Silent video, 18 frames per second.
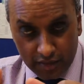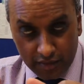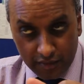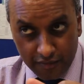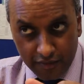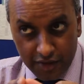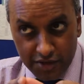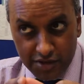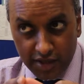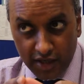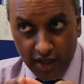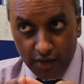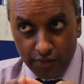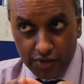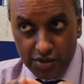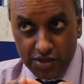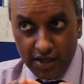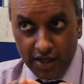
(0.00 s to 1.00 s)
the first thing I
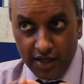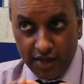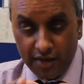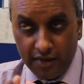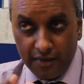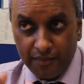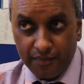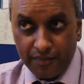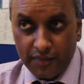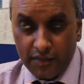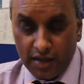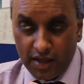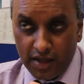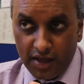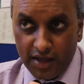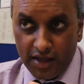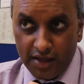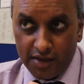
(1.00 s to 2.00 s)
would say
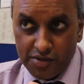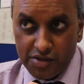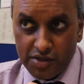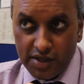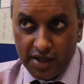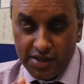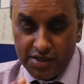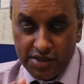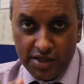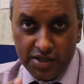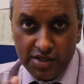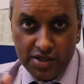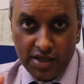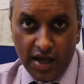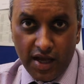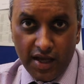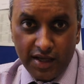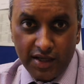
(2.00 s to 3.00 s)
is
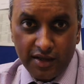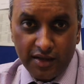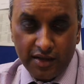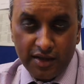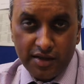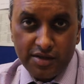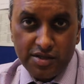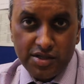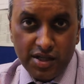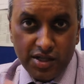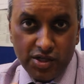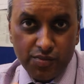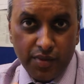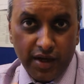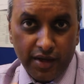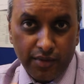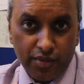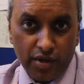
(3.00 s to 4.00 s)
this a
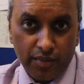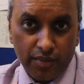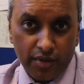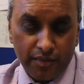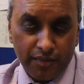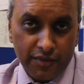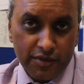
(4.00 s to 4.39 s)
C-spine problem?